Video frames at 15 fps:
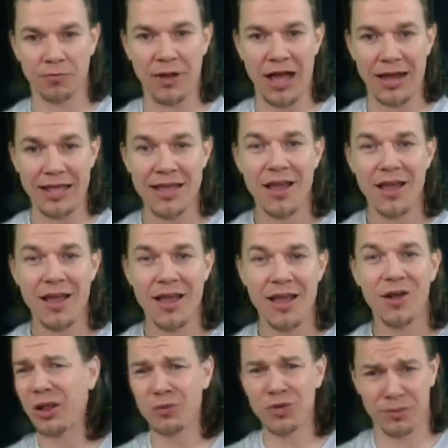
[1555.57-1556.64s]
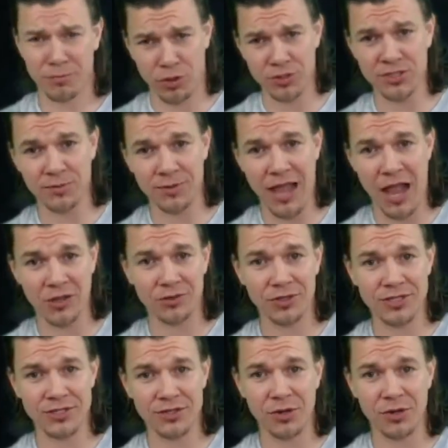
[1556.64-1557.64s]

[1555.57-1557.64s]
your body while we can burn some calories.